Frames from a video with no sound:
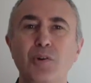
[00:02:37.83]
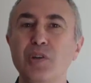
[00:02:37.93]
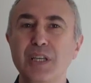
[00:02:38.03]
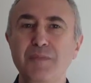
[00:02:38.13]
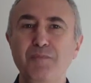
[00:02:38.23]

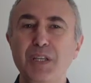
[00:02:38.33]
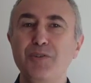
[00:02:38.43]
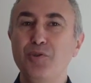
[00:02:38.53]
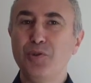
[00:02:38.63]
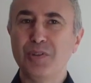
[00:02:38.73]
Okay,
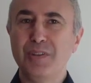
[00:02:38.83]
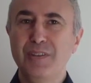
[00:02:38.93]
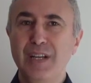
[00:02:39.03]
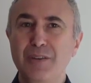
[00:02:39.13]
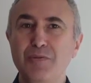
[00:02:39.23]
it's your
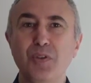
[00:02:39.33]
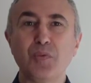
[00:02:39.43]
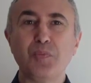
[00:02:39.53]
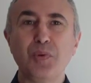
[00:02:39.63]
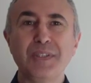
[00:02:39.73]
turn now,
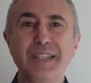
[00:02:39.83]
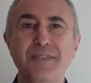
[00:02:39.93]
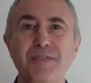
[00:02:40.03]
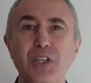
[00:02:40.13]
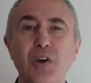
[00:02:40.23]
so pause
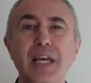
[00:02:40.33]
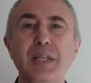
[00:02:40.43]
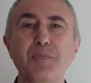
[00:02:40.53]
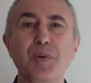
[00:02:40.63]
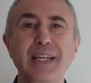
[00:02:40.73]
this video
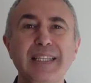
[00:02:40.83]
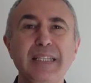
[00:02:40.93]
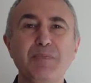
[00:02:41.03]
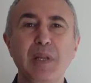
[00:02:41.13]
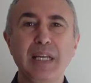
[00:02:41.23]
and
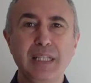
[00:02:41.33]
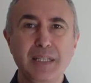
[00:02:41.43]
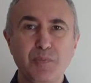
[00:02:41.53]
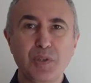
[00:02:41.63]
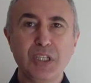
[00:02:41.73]
practice playing
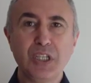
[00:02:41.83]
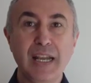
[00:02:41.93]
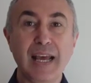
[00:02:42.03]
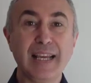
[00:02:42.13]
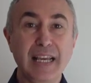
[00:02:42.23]
this
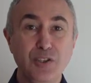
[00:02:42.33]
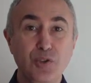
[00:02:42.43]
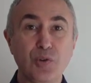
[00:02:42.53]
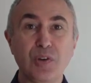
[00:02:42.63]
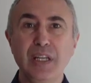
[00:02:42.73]
position against
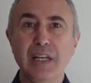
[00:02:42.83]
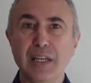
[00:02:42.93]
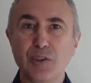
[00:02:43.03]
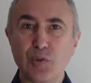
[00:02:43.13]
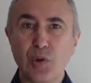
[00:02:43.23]
your
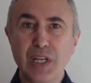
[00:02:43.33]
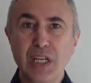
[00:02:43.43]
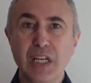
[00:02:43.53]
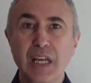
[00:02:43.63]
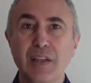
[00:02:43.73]
electronic
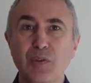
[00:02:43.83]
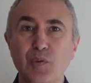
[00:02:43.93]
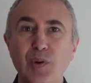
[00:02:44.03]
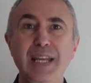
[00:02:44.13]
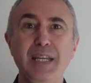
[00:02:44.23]

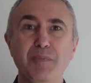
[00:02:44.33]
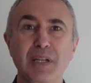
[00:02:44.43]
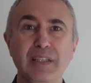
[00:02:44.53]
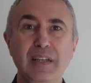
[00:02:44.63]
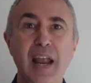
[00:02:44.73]
training
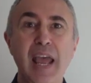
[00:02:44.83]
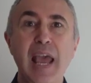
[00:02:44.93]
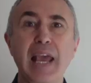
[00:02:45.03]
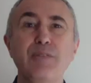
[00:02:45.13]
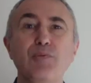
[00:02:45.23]
partner.
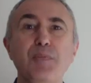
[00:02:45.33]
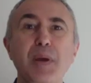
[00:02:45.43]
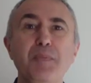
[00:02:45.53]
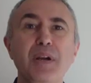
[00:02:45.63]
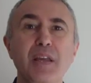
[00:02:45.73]
And
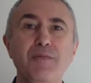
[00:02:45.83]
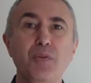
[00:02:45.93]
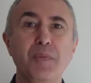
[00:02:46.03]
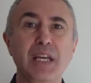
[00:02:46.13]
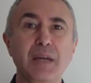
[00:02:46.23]
remember, if you
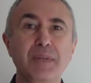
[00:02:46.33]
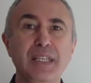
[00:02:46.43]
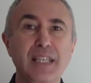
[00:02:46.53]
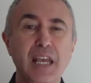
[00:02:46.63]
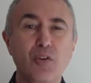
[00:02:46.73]
make a
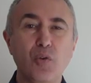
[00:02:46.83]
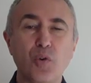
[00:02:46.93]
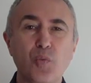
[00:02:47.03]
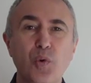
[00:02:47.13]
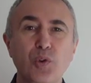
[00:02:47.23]
mistake
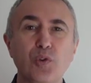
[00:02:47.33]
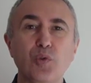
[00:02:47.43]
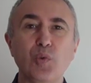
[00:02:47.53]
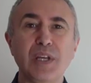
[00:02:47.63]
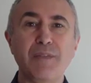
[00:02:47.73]
or want
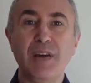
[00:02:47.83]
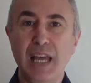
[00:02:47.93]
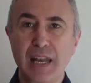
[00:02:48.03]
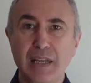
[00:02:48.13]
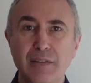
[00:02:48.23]
to have
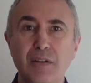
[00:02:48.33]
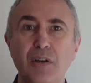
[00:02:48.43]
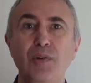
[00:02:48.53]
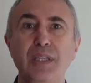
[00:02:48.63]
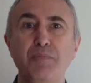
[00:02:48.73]
another
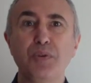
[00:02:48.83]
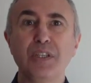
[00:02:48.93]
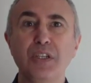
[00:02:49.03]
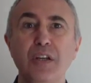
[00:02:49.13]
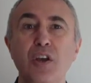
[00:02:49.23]
go at the
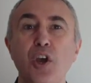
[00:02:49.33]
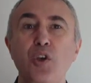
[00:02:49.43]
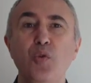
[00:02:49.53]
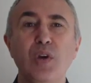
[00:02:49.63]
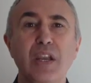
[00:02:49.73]
position,
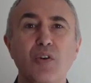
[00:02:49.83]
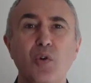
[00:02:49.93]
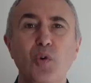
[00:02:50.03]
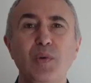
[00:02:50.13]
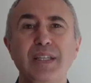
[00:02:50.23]
you can
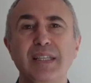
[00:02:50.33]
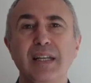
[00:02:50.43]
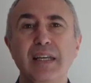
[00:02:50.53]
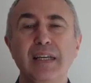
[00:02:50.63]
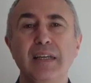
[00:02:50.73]
always
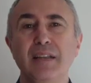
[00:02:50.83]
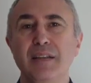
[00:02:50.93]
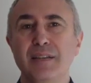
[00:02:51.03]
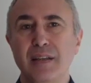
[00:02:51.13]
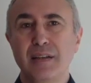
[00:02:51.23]
click the
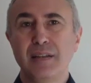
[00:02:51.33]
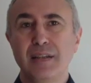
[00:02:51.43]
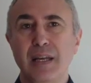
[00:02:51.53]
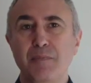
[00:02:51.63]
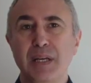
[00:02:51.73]
Start
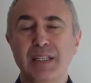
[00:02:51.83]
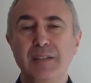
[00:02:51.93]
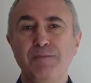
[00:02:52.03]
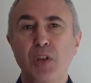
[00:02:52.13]
Again button.